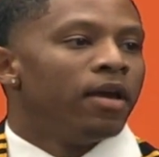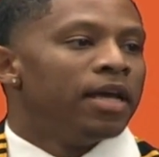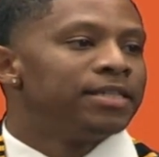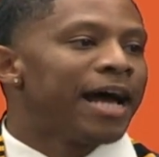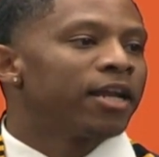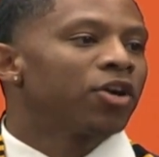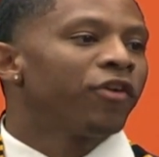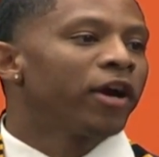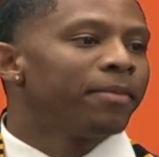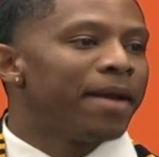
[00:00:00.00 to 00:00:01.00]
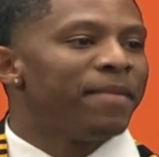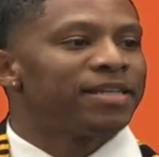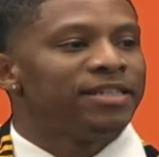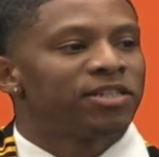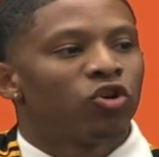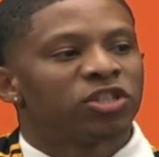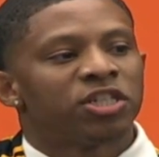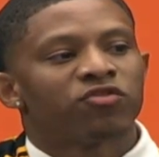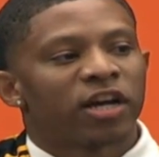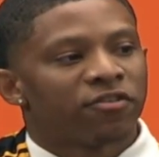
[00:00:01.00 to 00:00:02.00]
It's not the curriculum that makes these
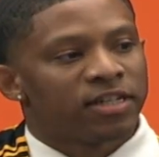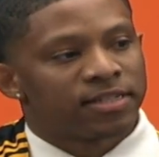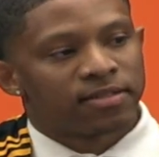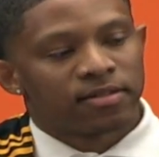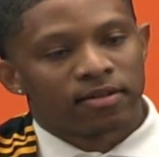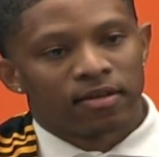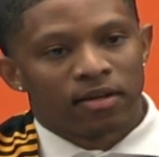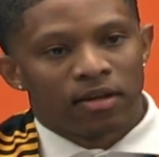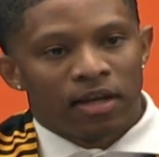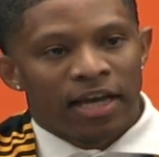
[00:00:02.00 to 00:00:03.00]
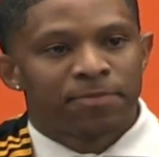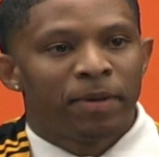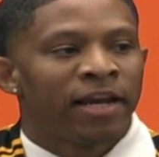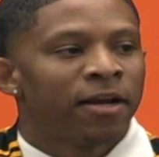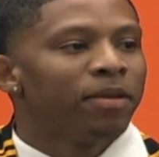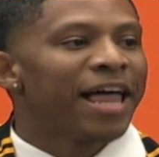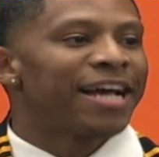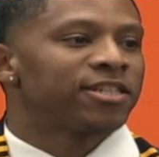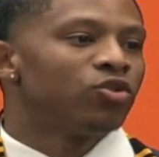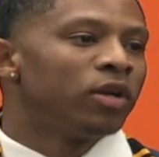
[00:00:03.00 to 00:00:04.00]
courses rigorous. It's being a black
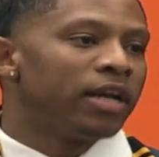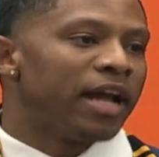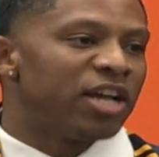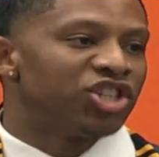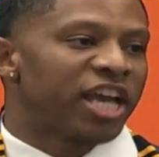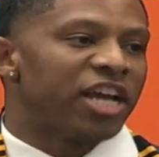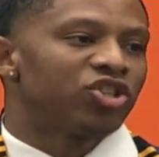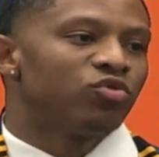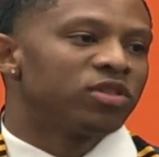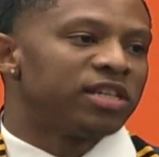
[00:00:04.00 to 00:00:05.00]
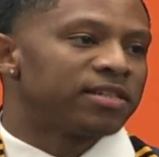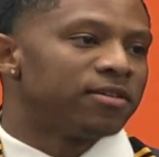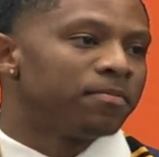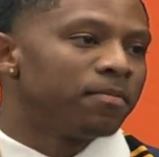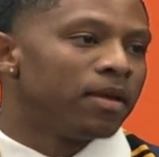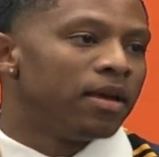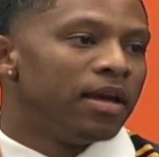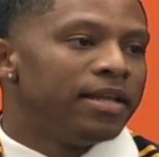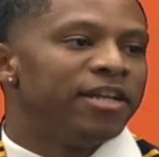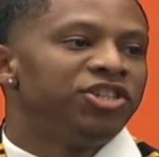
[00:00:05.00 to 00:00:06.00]
student in an educational system
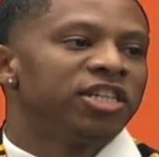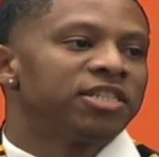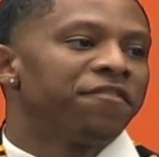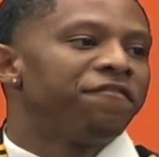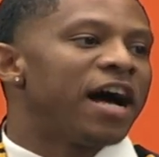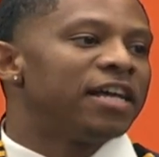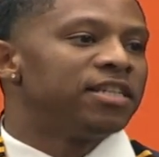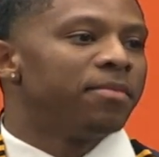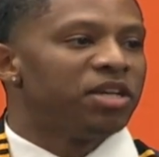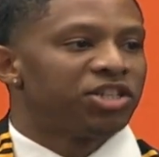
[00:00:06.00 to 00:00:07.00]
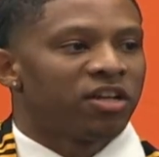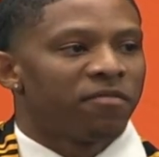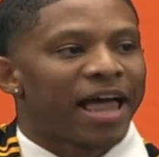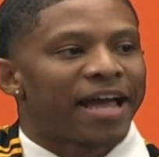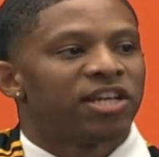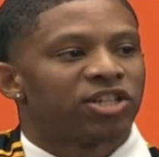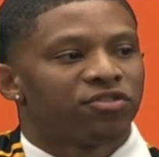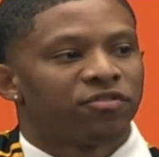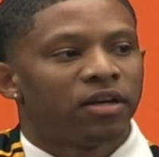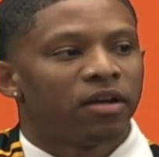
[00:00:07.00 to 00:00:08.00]
that justifies the admission of black
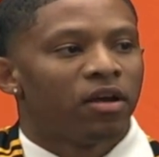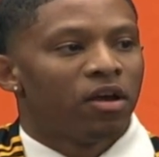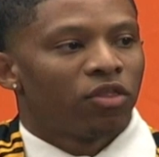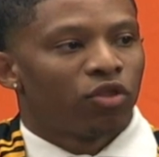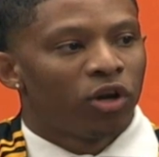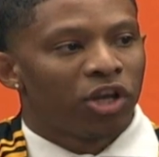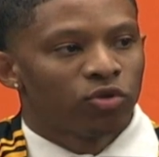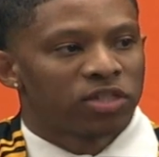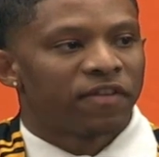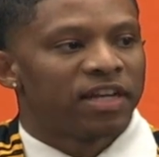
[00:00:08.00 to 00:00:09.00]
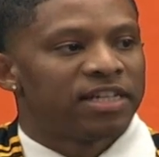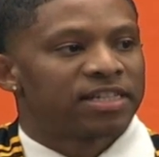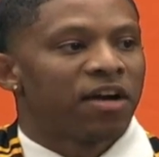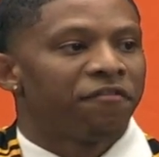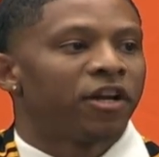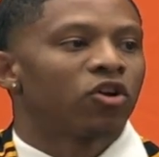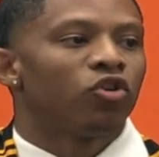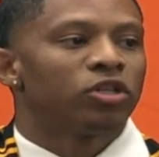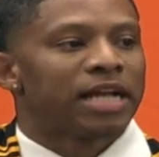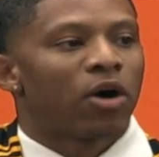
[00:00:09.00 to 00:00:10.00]
history through the use of the discomfort it
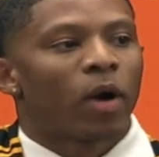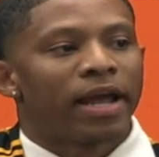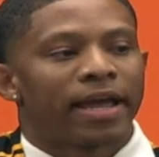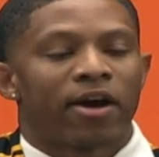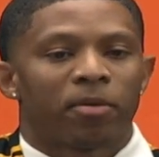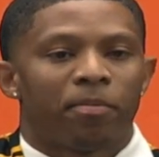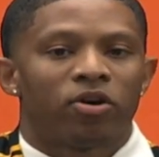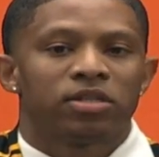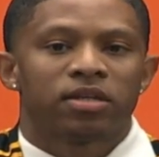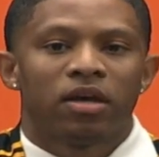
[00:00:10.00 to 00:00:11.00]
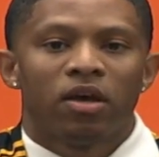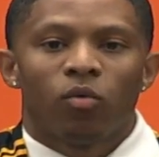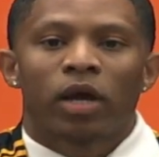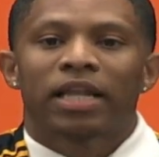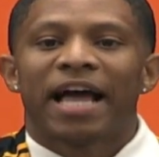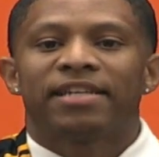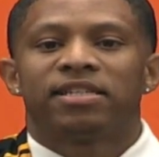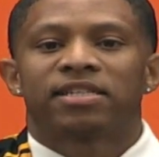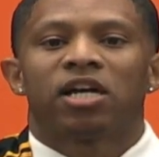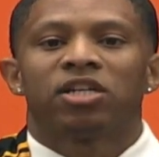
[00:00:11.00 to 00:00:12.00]
causes our white counterparts when
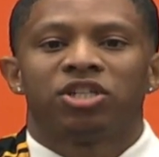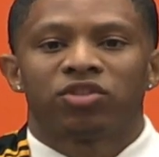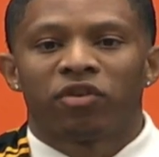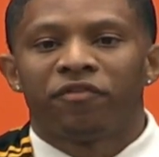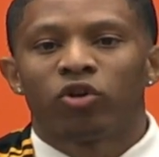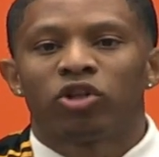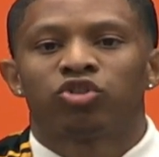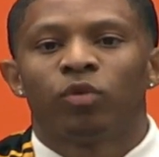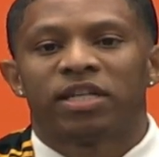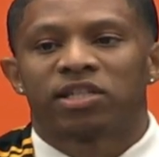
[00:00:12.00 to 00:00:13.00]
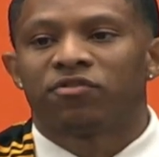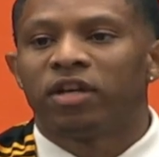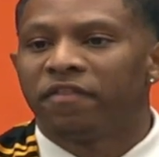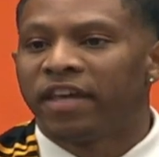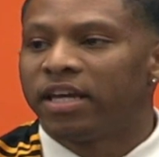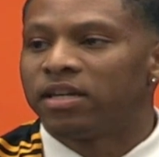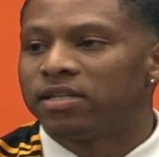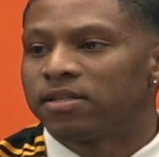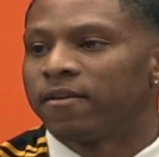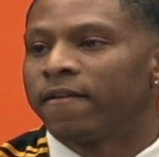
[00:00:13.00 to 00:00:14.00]
class discussions reveal the true history of theirs.